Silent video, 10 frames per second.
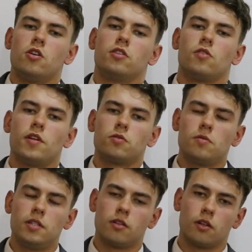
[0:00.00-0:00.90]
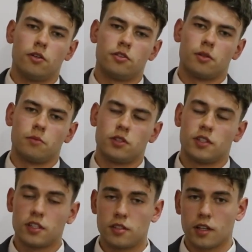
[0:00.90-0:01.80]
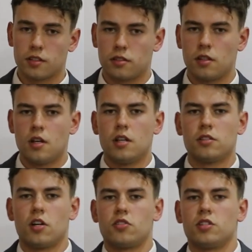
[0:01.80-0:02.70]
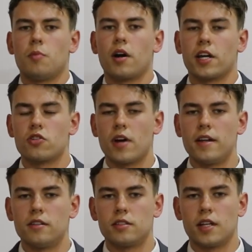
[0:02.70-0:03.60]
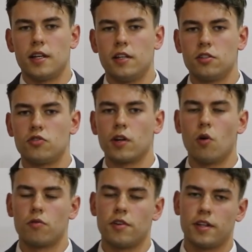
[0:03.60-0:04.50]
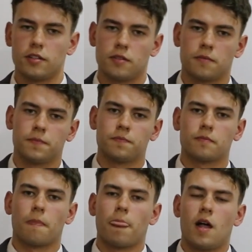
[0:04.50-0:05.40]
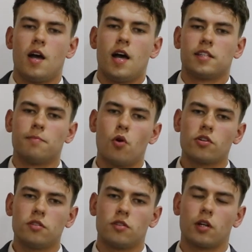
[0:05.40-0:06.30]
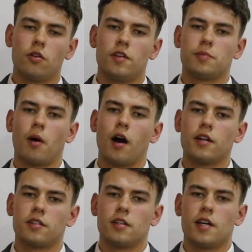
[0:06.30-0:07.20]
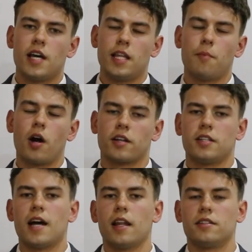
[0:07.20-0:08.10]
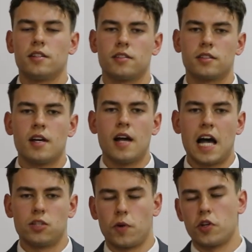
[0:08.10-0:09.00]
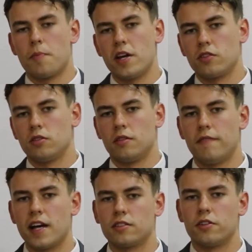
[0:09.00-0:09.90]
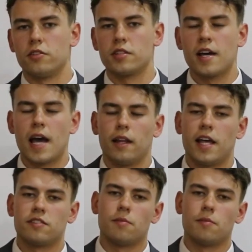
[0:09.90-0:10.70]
So this would need to include some statistics, such as market trends and industry growth rates. It's important to include this part in the market analysis, as when you're pitching to investors, it lets